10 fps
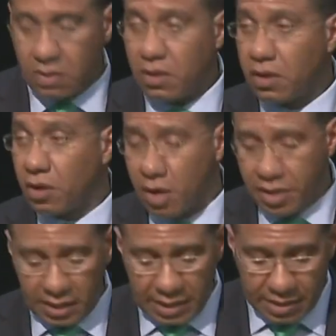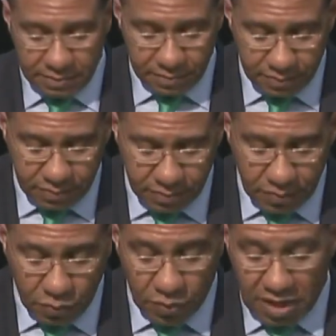Accordingly,
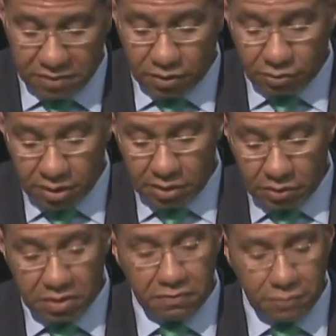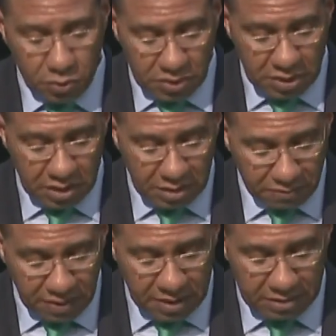we have agreed to devote
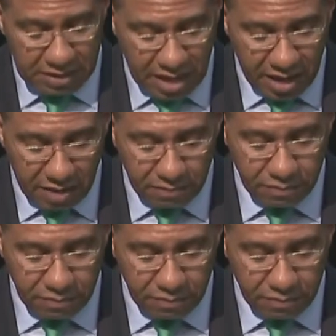significant time